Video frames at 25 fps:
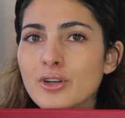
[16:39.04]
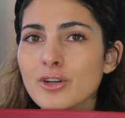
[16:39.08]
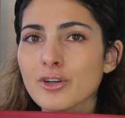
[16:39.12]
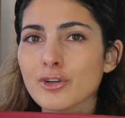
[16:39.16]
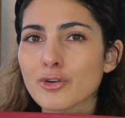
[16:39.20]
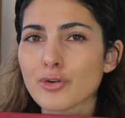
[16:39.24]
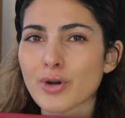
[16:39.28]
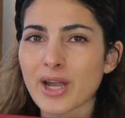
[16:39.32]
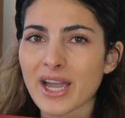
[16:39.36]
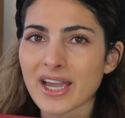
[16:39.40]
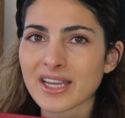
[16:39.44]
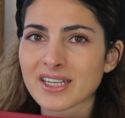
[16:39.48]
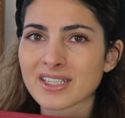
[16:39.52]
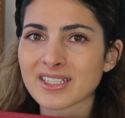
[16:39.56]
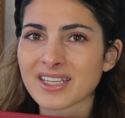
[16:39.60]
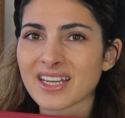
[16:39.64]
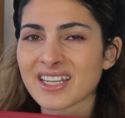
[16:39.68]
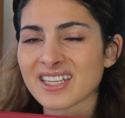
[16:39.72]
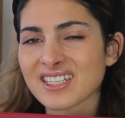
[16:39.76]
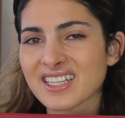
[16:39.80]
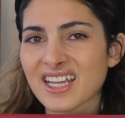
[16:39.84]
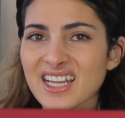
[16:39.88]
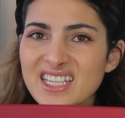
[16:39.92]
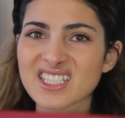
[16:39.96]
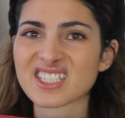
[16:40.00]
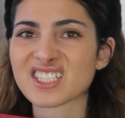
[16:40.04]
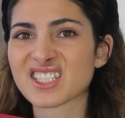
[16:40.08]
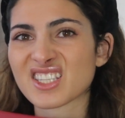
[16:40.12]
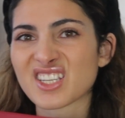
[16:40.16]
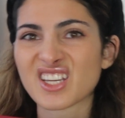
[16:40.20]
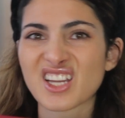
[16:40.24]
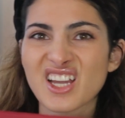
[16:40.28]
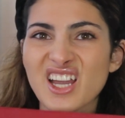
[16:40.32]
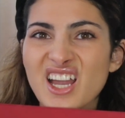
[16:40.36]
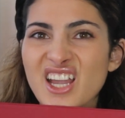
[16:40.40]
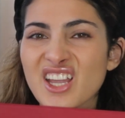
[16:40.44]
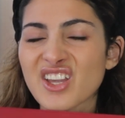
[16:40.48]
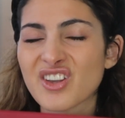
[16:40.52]
red, and that's
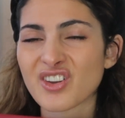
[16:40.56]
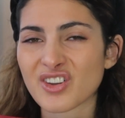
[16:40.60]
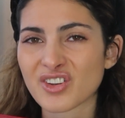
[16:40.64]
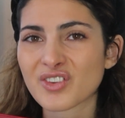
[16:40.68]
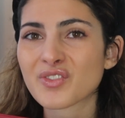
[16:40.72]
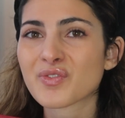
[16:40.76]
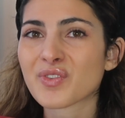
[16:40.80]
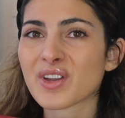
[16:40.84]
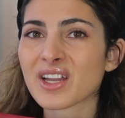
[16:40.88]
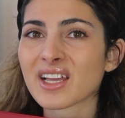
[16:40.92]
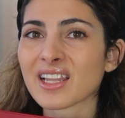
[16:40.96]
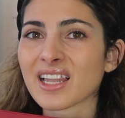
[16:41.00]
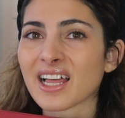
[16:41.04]
a good thing.